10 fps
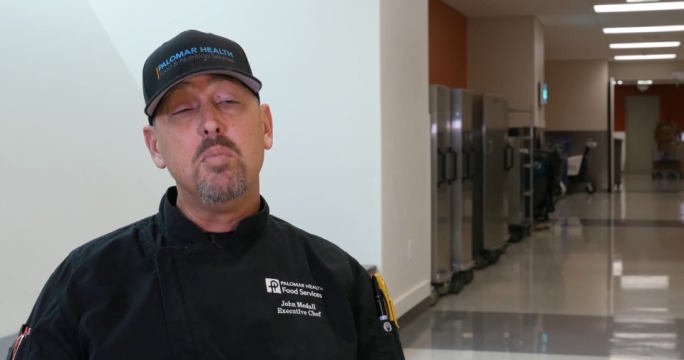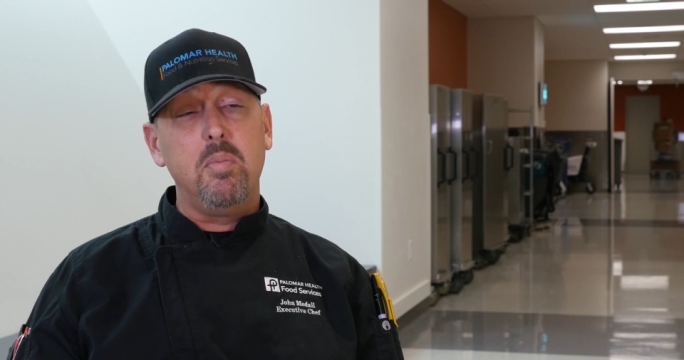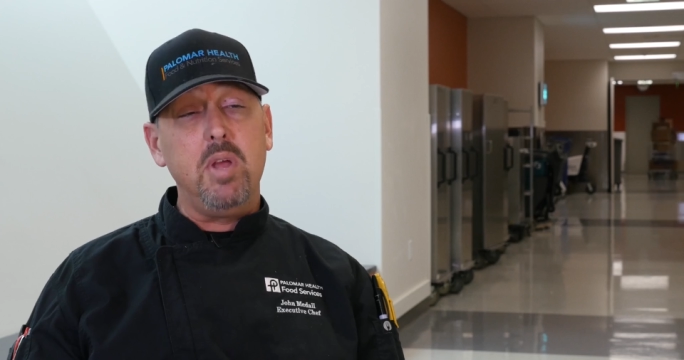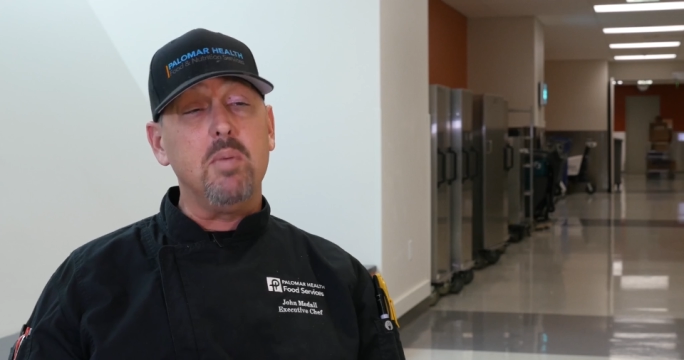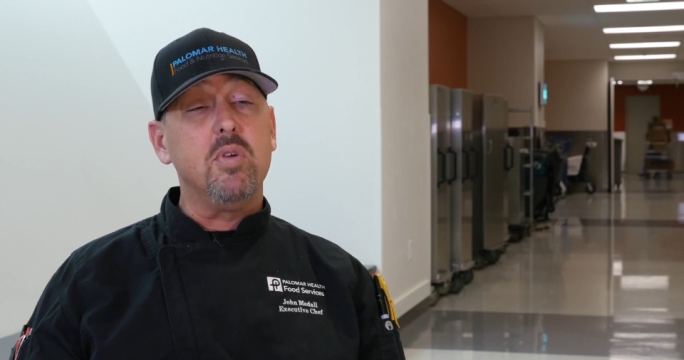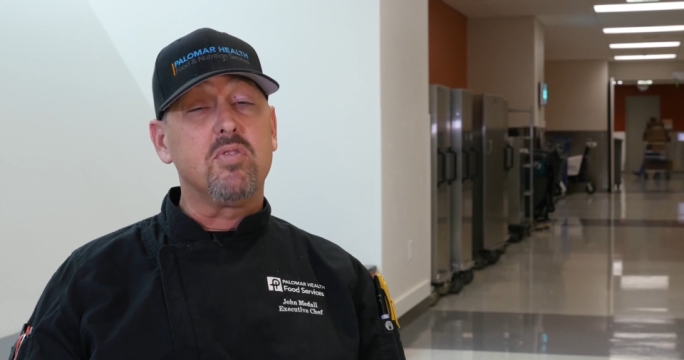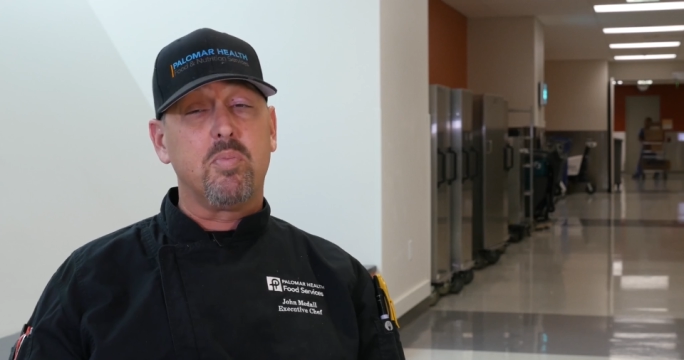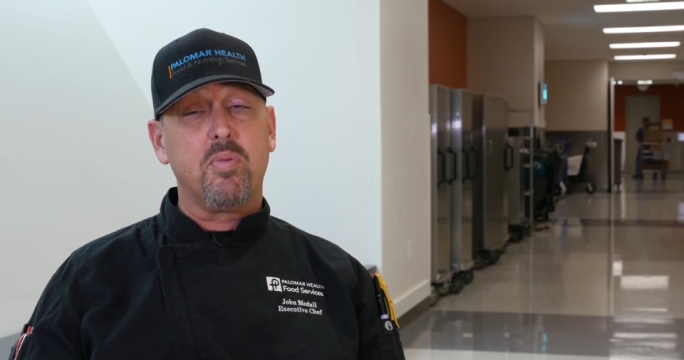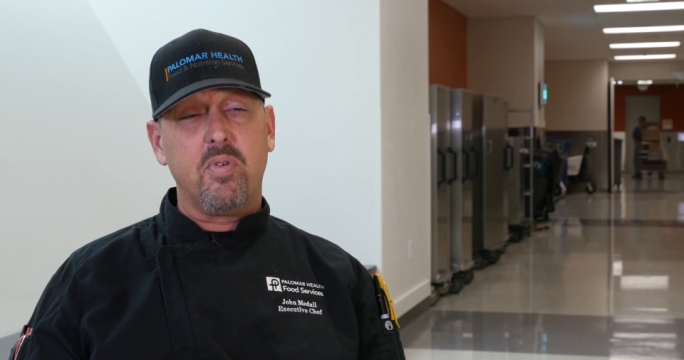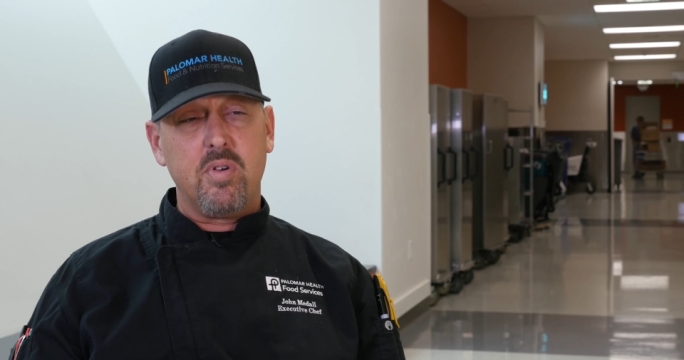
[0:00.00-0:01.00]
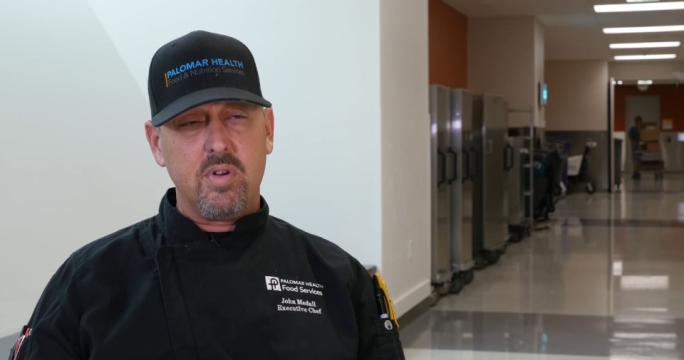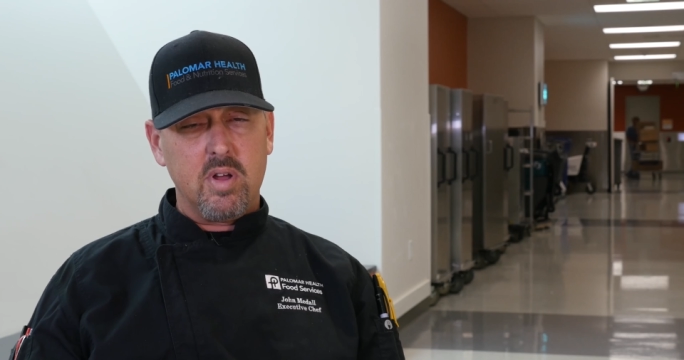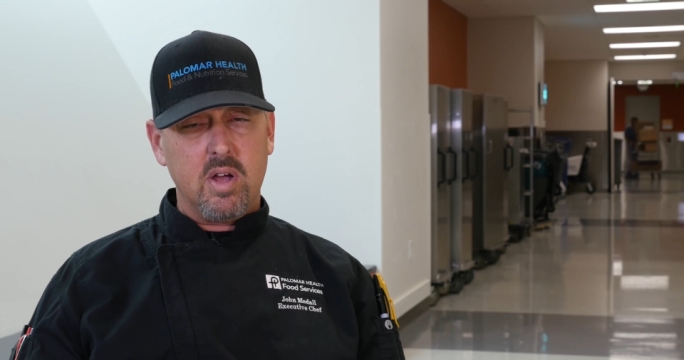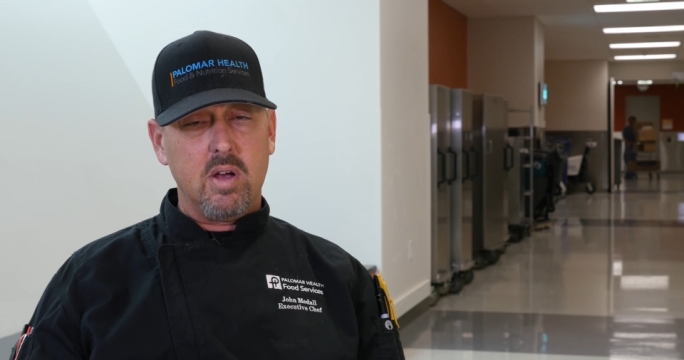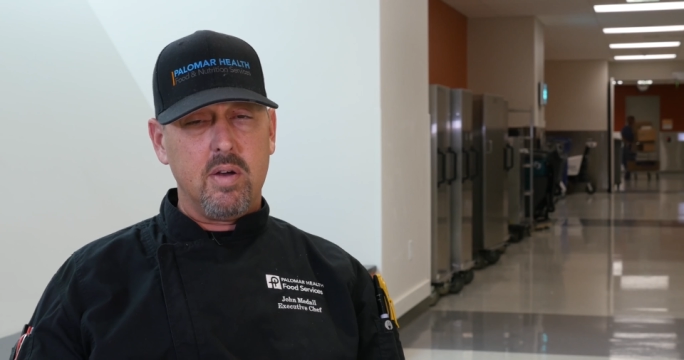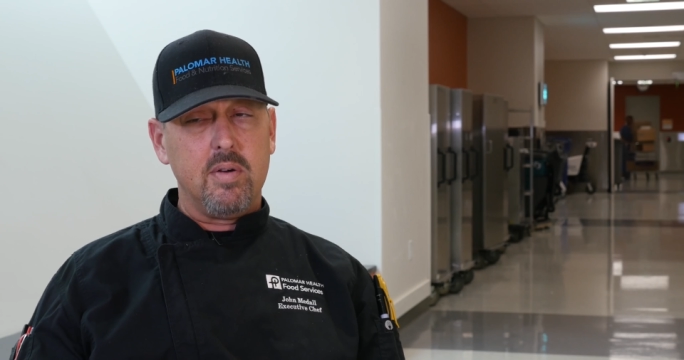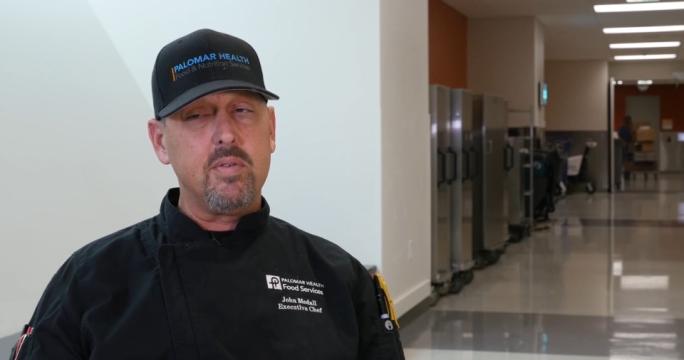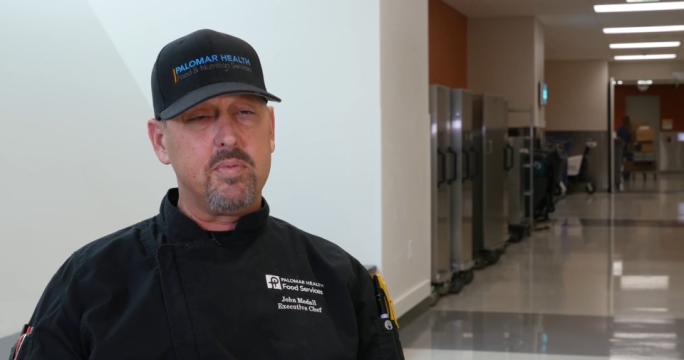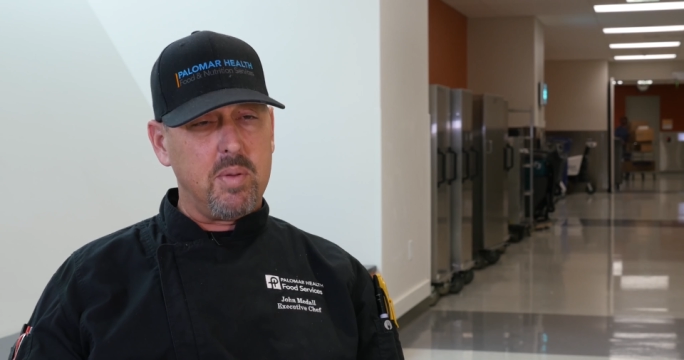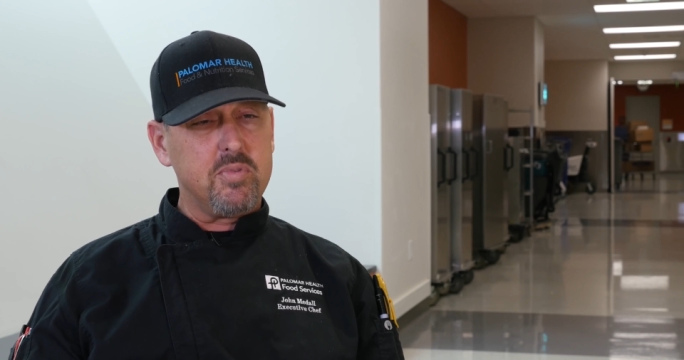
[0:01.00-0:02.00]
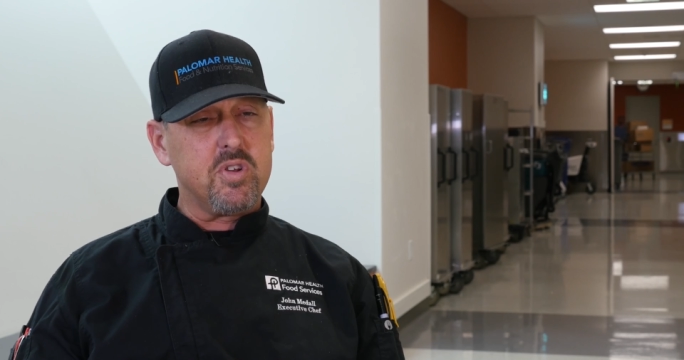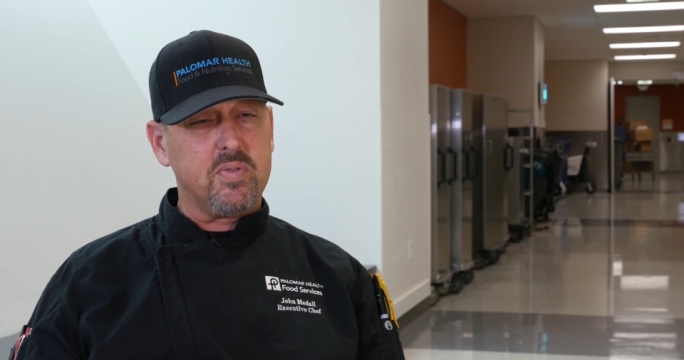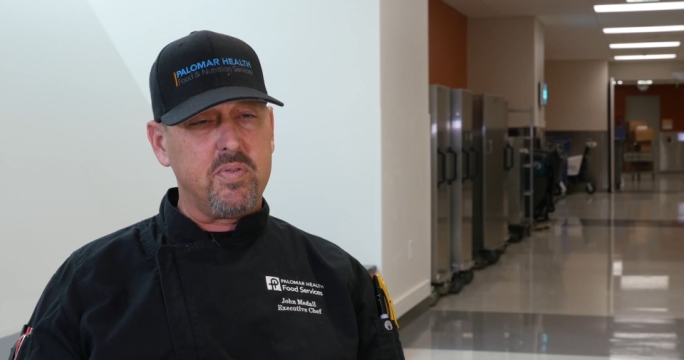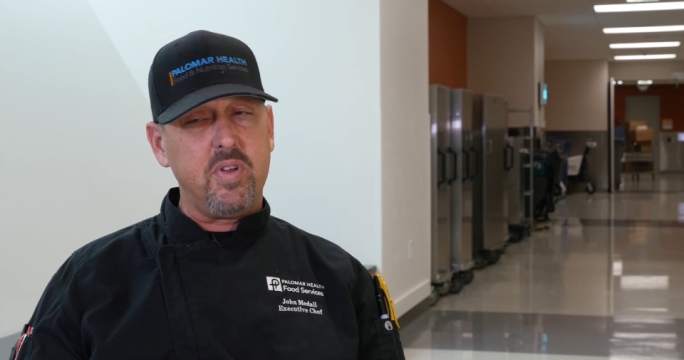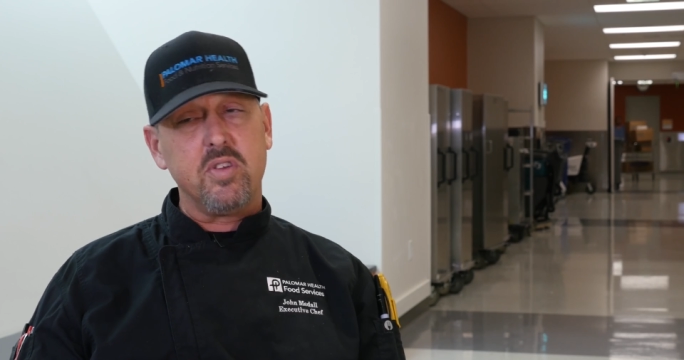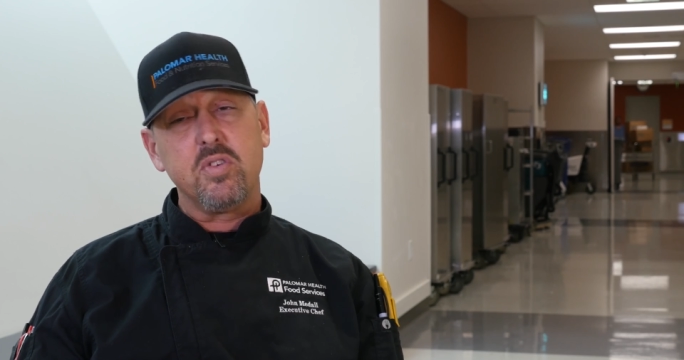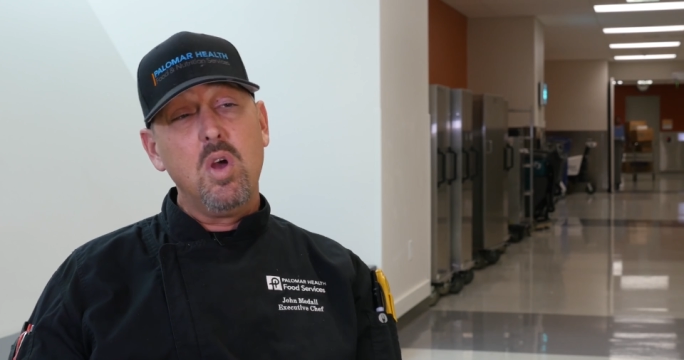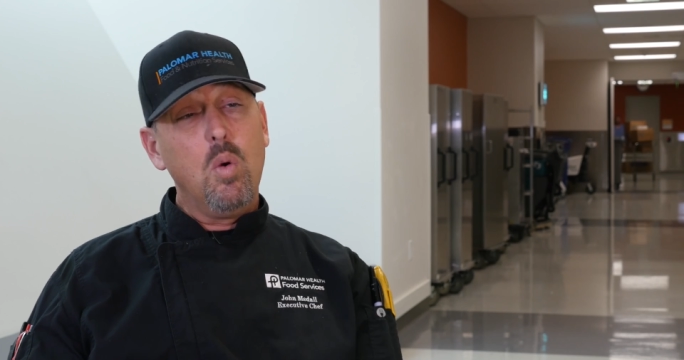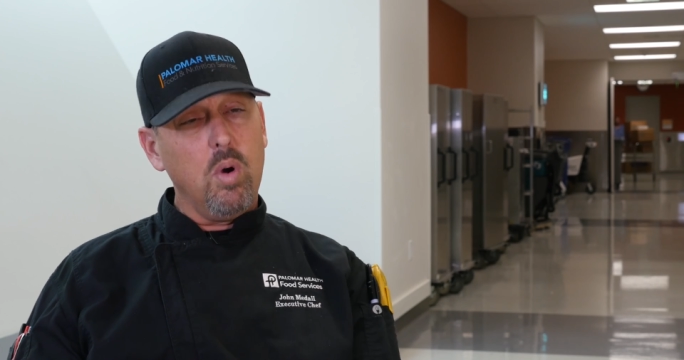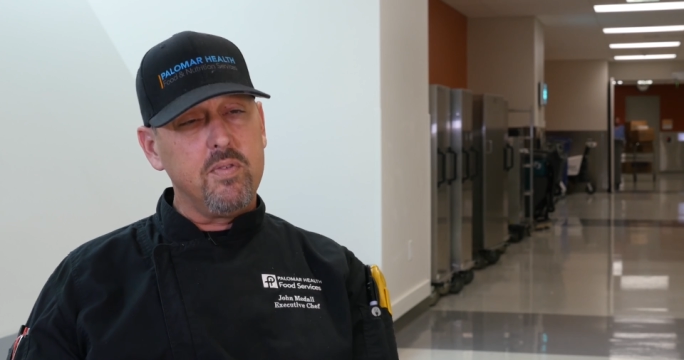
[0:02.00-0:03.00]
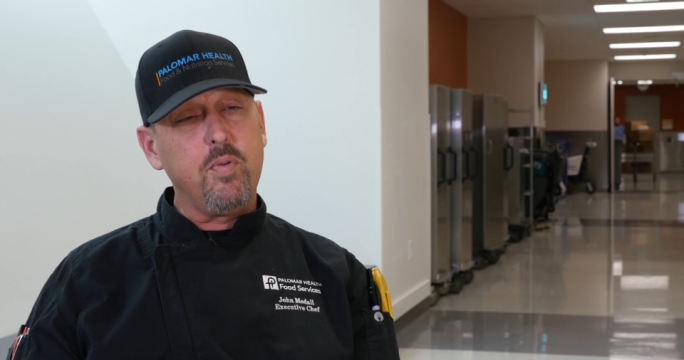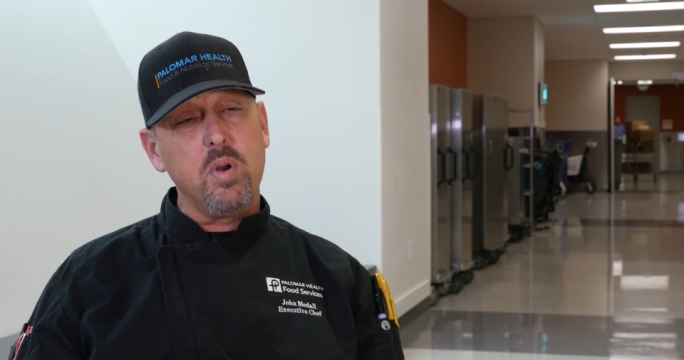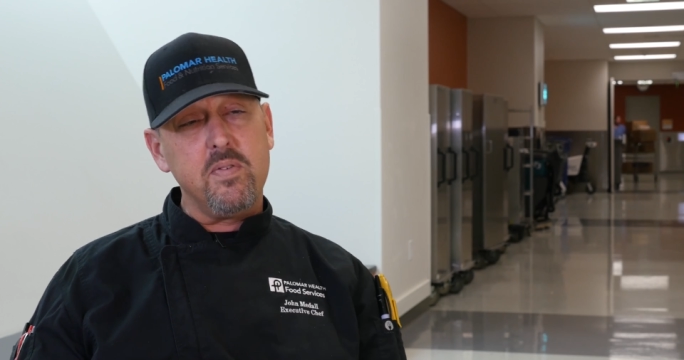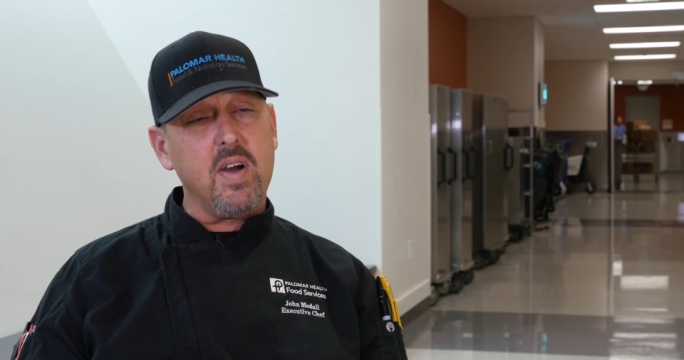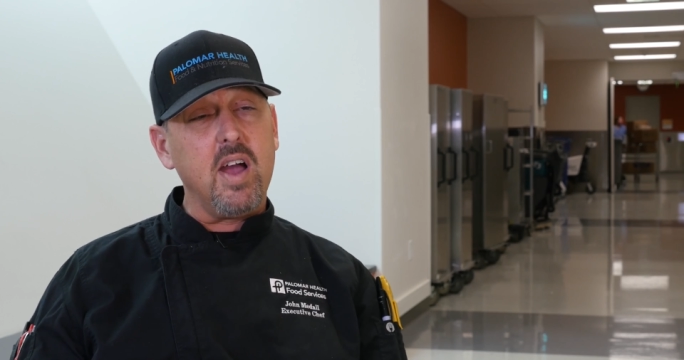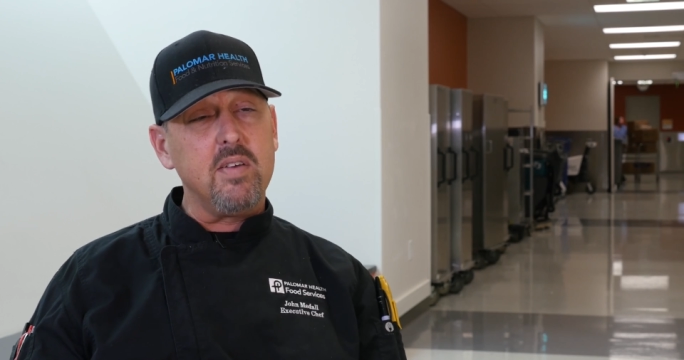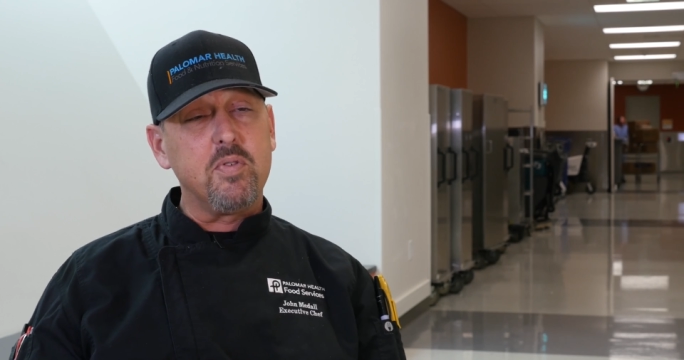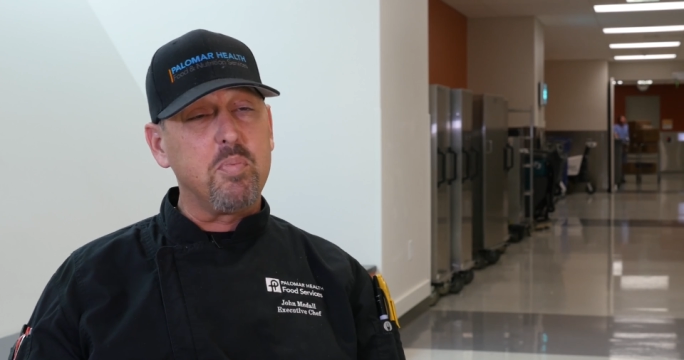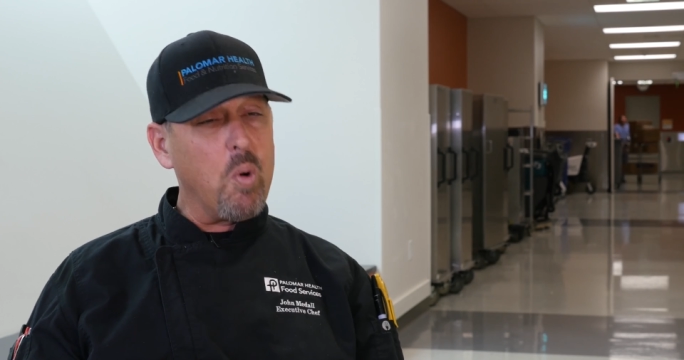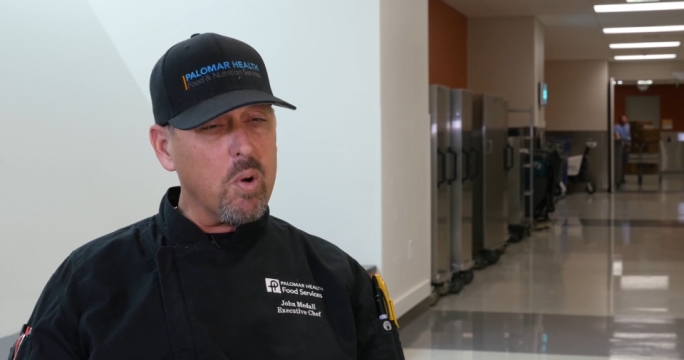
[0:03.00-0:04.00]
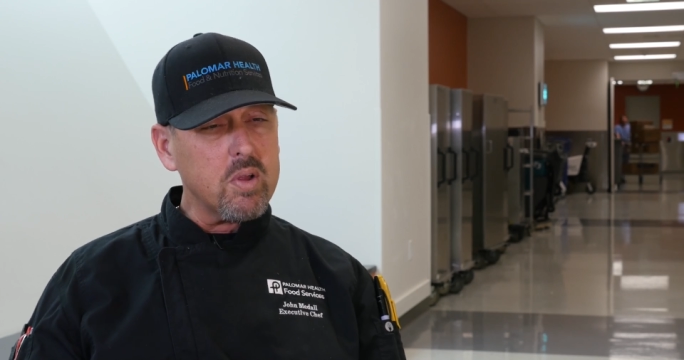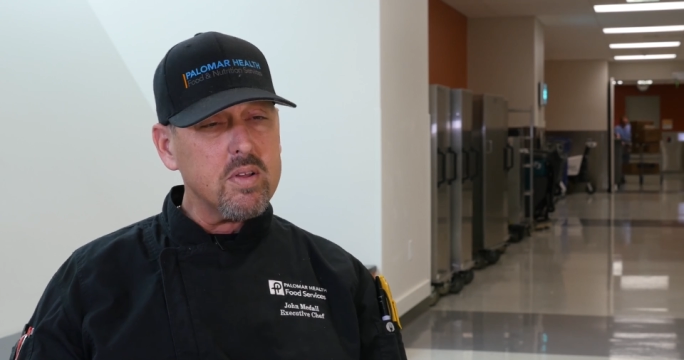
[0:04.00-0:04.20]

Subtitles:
But medium is the preferred temperature for fish. 145 for pork.